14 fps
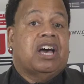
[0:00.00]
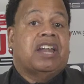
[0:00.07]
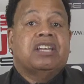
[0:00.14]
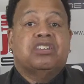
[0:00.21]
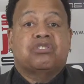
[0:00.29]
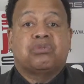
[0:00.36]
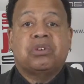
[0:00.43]
a
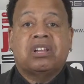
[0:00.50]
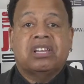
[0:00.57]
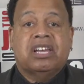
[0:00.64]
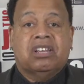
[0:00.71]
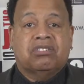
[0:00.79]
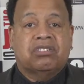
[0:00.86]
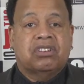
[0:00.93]
history
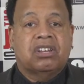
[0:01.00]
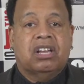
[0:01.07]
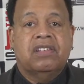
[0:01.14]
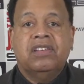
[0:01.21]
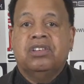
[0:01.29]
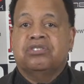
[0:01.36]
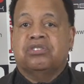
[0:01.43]
class today,
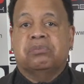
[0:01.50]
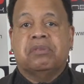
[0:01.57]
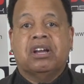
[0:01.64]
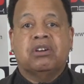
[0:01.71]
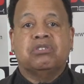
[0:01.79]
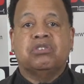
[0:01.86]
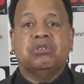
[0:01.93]
so I'm
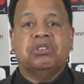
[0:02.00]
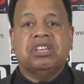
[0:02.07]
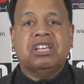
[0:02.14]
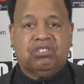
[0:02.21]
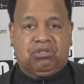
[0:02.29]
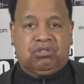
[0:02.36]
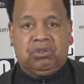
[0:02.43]
not gonna do the
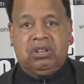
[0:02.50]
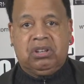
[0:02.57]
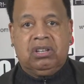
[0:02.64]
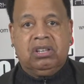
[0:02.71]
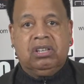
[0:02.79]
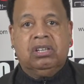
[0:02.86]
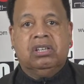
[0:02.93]
history
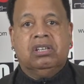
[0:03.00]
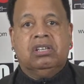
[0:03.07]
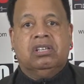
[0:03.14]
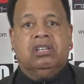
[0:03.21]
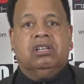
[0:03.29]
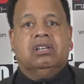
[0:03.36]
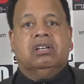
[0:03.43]

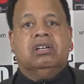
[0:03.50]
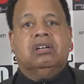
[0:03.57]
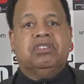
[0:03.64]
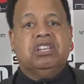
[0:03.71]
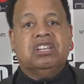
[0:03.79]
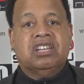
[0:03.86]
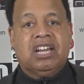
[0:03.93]
of the
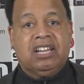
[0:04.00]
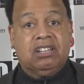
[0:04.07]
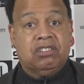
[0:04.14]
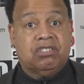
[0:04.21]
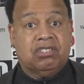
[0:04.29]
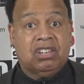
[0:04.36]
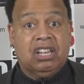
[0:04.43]
United
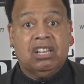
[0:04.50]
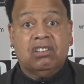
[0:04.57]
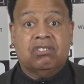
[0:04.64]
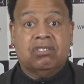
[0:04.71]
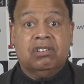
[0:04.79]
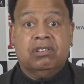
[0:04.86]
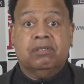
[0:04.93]

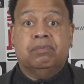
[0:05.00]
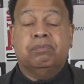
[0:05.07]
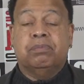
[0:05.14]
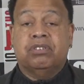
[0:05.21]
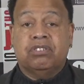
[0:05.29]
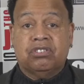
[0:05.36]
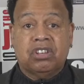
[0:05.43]
States,
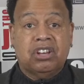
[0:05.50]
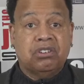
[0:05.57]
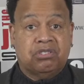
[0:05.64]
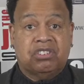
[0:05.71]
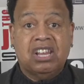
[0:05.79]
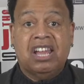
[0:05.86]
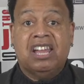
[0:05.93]
but just
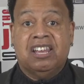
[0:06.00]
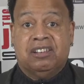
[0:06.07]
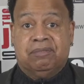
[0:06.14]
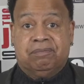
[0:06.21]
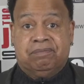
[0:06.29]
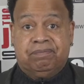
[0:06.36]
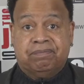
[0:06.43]
understand,
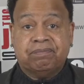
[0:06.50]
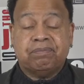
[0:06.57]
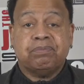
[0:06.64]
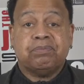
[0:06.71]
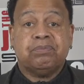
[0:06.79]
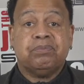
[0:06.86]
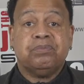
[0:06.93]

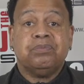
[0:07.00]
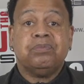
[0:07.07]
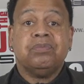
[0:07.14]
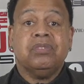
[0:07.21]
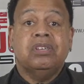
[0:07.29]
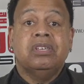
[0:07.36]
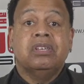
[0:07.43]

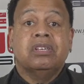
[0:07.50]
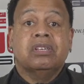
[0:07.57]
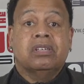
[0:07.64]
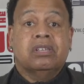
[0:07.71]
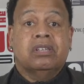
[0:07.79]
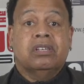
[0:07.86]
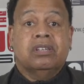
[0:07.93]

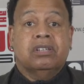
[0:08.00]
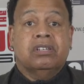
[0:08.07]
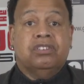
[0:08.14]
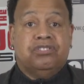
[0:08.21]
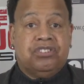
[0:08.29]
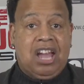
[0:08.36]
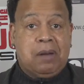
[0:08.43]
the
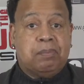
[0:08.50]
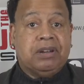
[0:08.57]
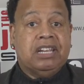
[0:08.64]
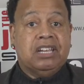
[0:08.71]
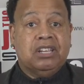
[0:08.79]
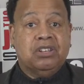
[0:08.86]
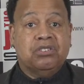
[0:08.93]

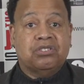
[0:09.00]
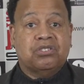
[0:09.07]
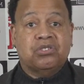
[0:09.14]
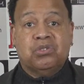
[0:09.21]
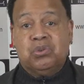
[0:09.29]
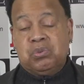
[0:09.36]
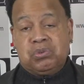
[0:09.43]
Japanese,
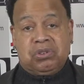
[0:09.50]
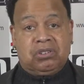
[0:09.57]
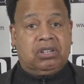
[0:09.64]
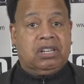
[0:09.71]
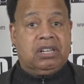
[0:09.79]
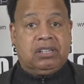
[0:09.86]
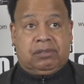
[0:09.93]
who were
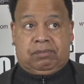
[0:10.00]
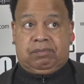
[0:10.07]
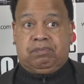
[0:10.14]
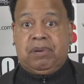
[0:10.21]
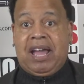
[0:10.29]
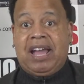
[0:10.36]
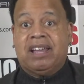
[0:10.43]

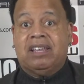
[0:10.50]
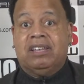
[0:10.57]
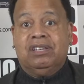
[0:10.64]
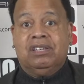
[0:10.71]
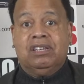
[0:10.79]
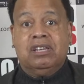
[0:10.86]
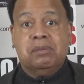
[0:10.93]
back
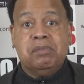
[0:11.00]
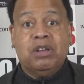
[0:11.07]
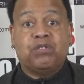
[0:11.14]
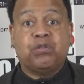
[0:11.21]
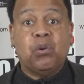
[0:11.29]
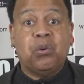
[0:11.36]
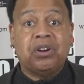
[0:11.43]
in the
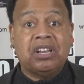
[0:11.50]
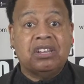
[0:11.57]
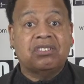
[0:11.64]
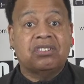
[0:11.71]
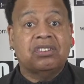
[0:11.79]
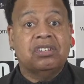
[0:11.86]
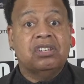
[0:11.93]

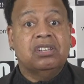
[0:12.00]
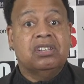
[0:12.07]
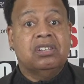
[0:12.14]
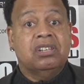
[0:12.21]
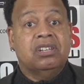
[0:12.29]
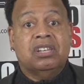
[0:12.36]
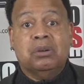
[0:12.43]
mid-40s,
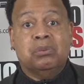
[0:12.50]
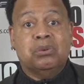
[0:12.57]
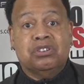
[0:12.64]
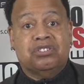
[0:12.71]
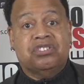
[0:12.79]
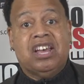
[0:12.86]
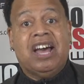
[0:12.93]
they were on the
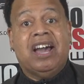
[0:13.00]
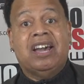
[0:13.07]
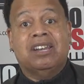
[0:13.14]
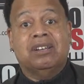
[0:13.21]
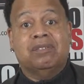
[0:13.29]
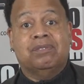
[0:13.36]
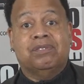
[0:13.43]
side
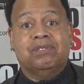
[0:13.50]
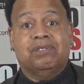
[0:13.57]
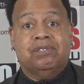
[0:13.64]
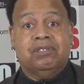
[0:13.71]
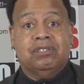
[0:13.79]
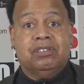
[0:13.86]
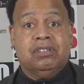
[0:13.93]
of
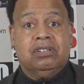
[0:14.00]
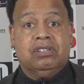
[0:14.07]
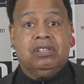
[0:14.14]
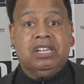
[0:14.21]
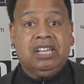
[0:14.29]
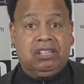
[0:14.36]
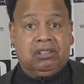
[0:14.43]

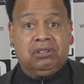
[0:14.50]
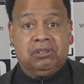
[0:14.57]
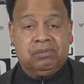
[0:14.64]
Hitler,